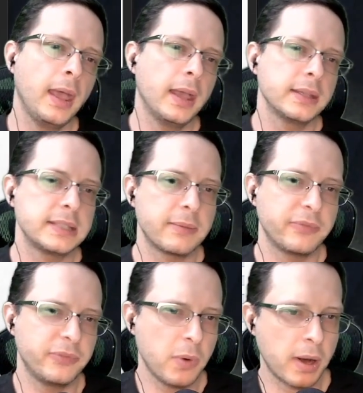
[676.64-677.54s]
Step
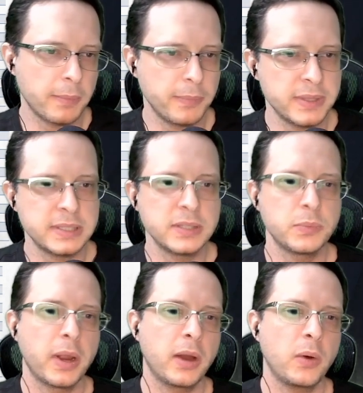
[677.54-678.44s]
4, this is
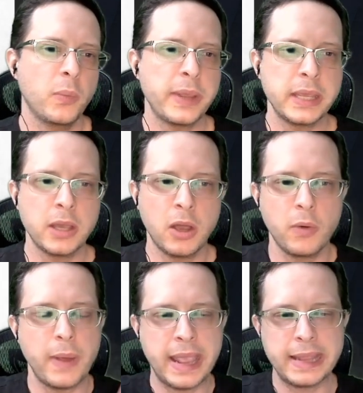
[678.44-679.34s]
where we go
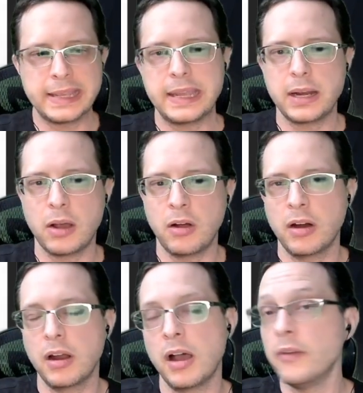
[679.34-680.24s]
and get
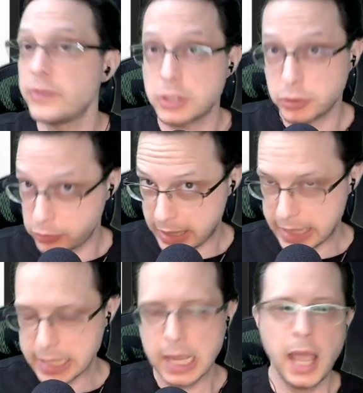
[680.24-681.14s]
our official
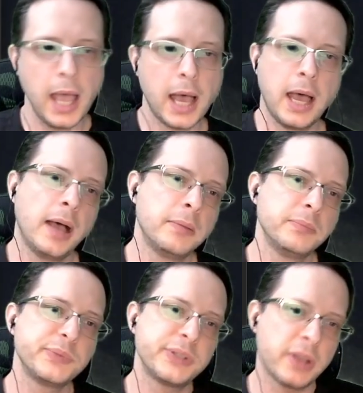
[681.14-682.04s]
training.
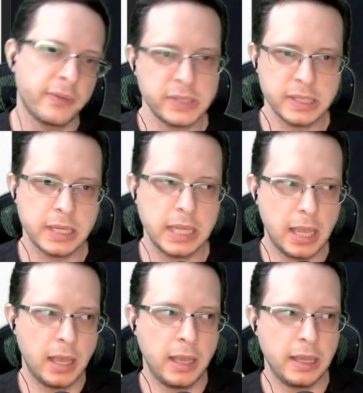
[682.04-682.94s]
So obviously,
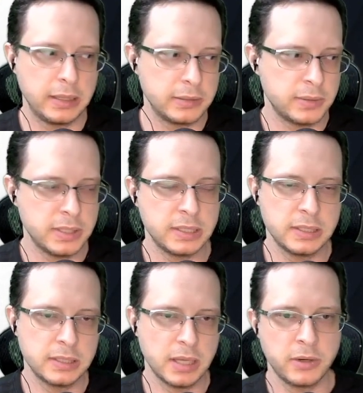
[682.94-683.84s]
this
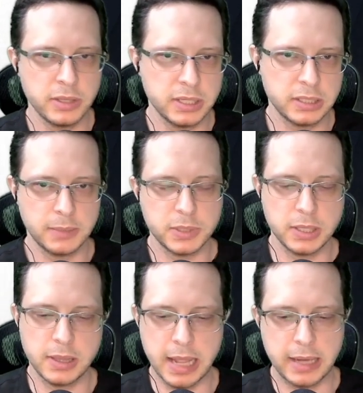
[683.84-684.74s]
is under the
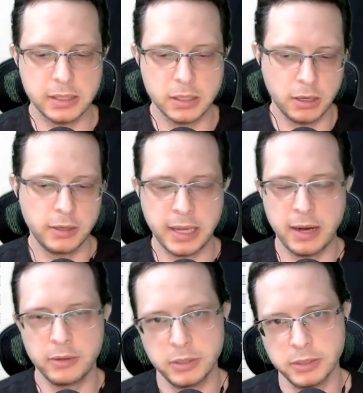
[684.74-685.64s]
assumption that our
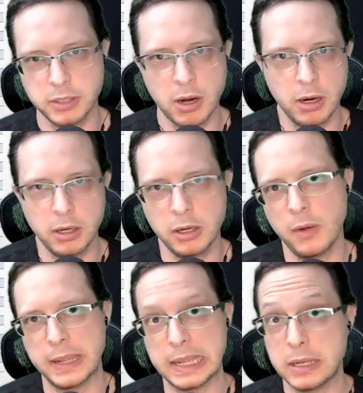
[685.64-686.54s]
characters are
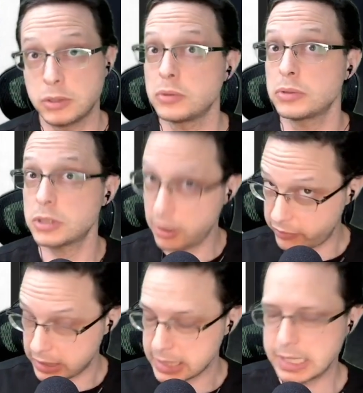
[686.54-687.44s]
going into
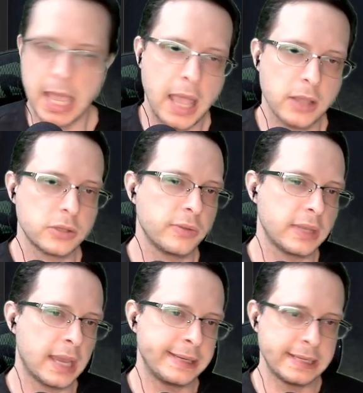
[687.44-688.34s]
Starfleet. So
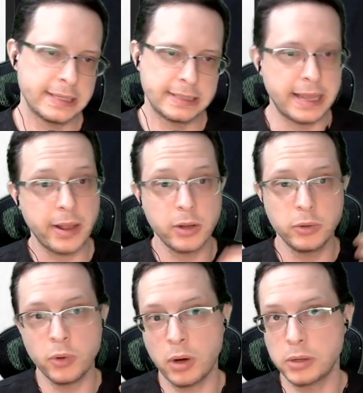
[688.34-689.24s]
the idea is that
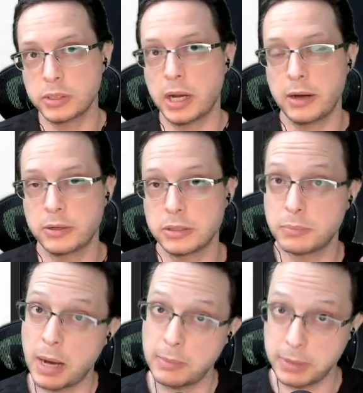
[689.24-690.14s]
our characters are
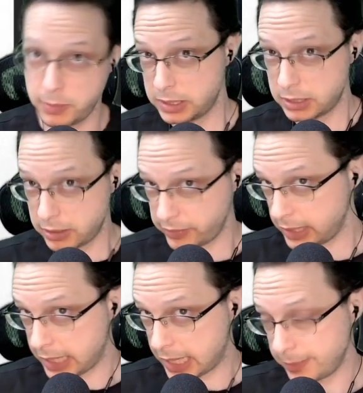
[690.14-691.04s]
probably going to Starfleet
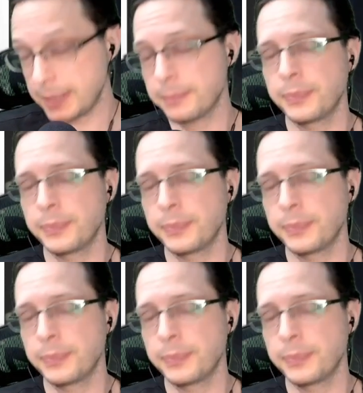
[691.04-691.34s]
Academy.